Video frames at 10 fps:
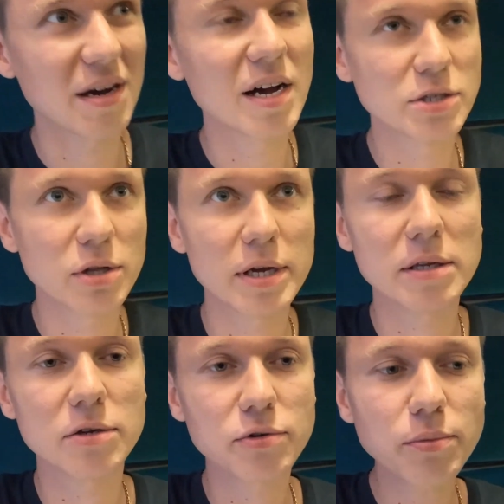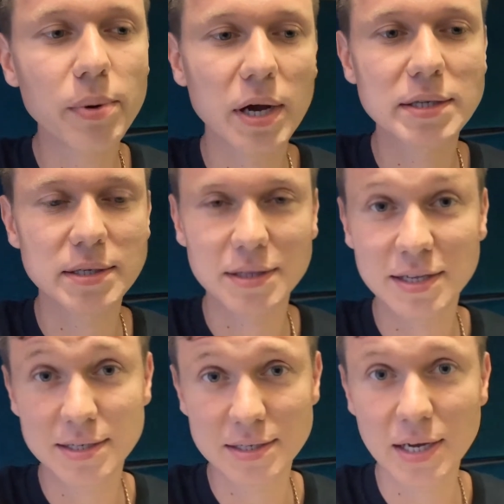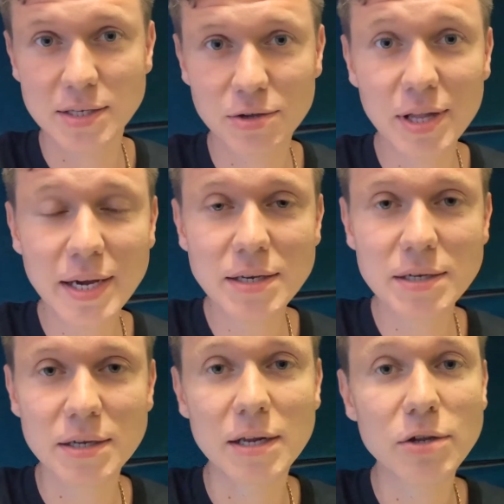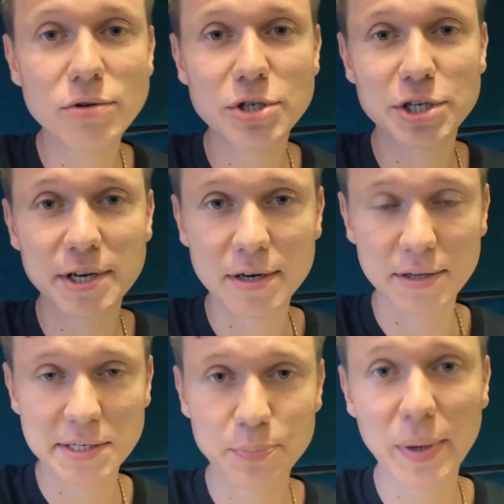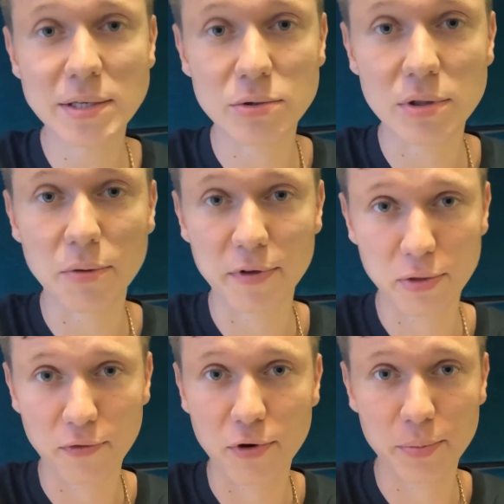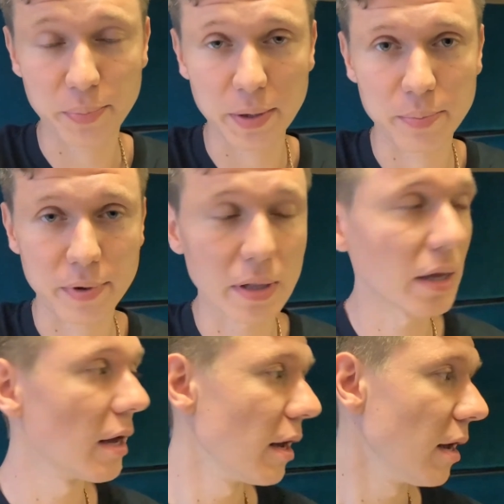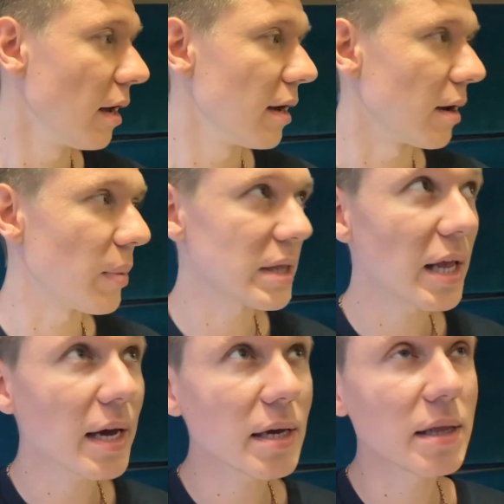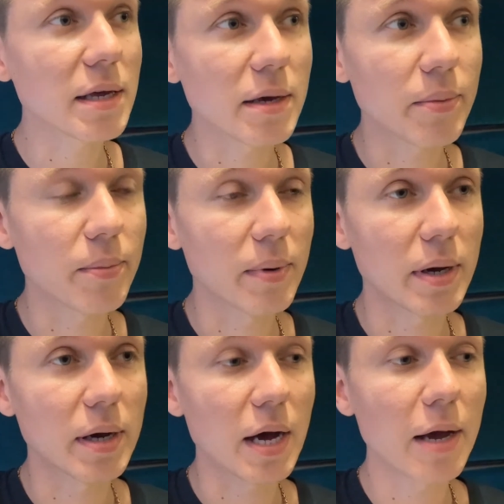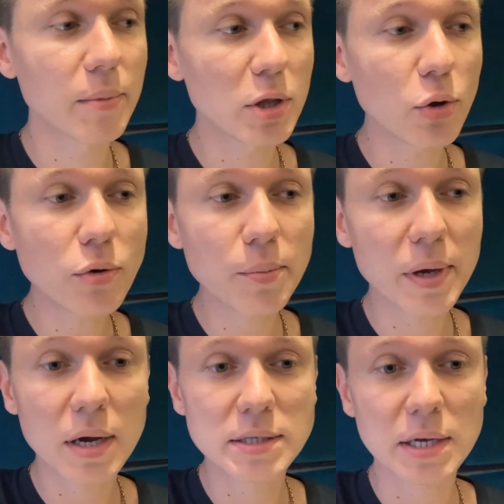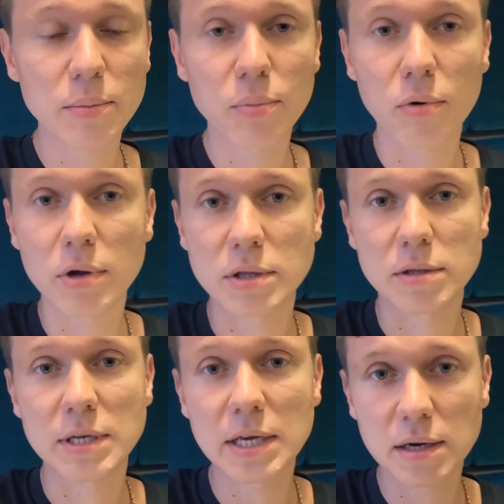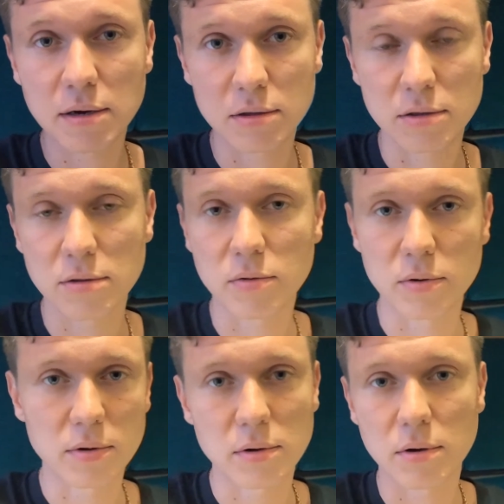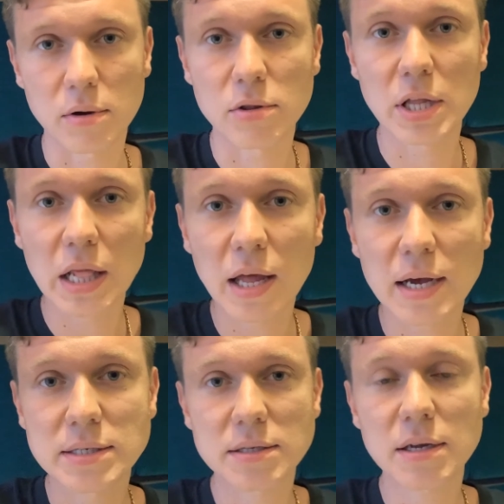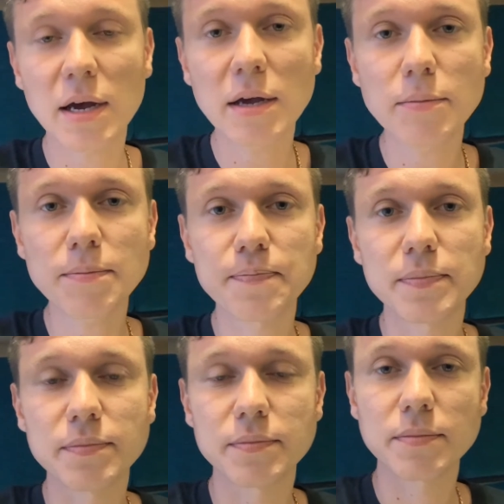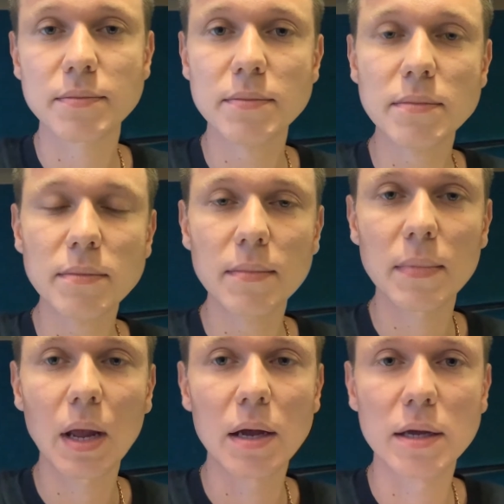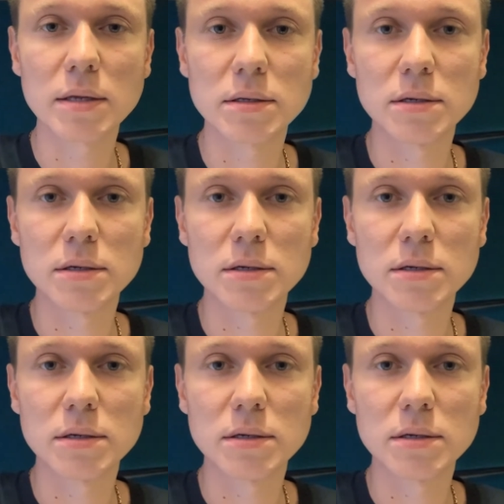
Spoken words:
isolated room, because this is isolated and you share this space only with 4 people. But luckily I'm alone because I bought ticket on the last time, and